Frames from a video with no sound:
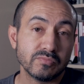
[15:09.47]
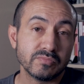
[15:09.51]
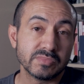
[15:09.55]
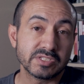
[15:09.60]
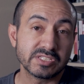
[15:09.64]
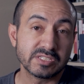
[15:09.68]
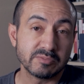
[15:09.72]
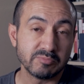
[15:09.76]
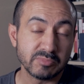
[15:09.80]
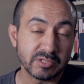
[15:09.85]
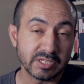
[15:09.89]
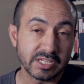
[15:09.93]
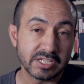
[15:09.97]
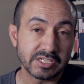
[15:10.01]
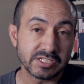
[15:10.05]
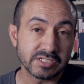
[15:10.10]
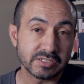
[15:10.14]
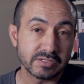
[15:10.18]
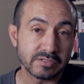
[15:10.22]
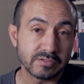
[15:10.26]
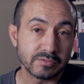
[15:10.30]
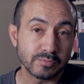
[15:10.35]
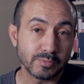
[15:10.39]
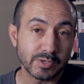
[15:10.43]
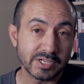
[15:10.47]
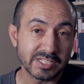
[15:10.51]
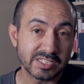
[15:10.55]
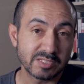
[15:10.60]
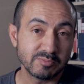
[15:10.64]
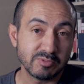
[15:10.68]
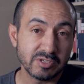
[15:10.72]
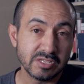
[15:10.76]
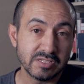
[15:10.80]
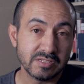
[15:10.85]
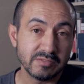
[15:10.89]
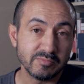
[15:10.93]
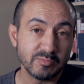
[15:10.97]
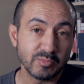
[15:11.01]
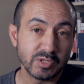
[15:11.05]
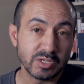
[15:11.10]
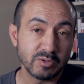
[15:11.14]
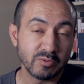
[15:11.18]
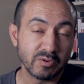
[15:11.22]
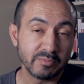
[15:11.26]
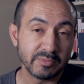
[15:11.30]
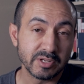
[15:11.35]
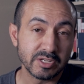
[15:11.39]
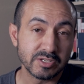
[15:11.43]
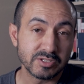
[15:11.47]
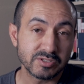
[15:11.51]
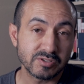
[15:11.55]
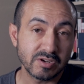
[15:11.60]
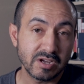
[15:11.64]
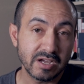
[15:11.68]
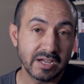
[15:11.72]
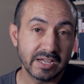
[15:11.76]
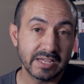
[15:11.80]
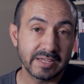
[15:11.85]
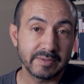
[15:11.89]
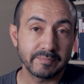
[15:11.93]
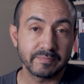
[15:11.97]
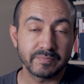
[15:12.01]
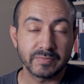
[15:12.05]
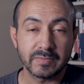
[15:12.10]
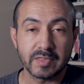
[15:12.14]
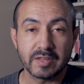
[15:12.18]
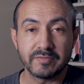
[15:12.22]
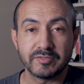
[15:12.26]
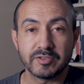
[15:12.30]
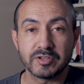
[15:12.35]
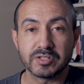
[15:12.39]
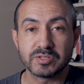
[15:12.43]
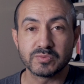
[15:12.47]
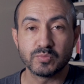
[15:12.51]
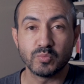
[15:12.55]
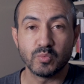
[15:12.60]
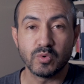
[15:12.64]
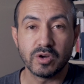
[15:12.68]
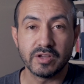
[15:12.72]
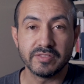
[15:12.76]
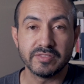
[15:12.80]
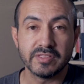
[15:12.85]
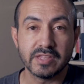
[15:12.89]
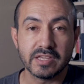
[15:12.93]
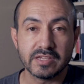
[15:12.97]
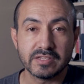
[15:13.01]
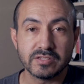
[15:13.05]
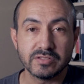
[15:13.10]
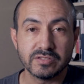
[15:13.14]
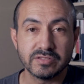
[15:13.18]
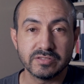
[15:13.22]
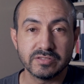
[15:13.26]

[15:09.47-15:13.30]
simulation recipe you want me to try, if there's one that,